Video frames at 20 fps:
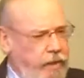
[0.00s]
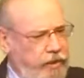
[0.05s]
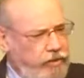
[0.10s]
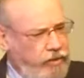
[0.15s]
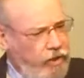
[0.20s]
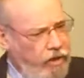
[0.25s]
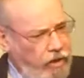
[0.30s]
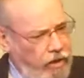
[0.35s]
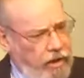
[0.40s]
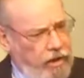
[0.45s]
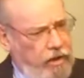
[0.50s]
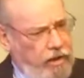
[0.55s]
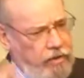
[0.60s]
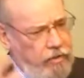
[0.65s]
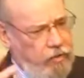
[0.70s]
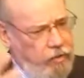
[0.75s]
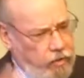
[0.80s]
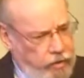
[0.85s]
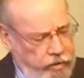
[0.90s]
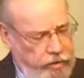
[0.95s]
But they're
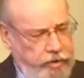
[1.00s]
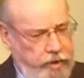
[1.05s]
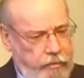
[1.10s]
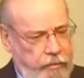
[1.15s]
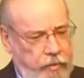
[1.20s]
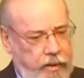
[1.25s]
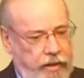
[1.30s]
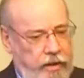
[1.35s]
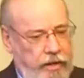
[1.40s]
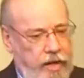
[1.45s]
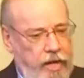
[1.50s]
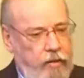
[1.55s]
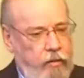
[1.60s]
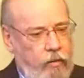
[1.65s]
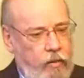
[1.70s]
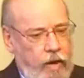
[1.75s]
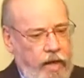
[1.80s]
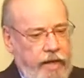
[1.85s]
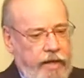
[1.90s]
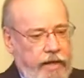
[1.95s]
all worshiping.
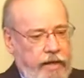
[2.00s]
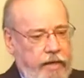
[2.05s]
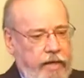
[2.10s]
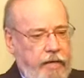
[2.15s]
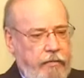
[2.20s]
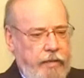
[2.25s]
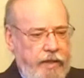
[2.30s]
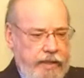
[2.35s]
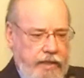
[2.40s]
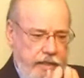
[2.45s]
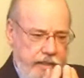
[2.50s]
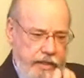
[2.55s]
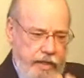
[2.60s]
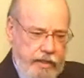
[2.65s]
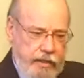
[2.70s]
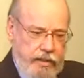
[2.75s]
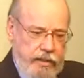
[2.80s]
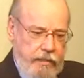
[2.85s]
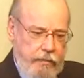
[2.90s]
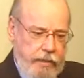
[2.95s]
Why? Because
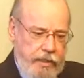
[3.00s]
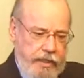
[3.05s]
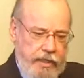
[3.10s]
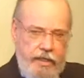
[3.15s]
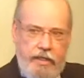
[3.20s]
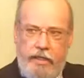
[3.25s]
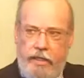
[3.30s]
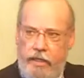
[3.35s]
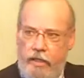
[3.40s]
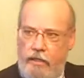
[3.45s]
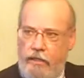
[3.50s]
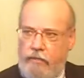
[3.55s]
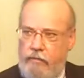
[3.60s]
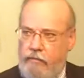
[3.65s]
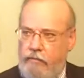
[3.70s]
that's the beginning.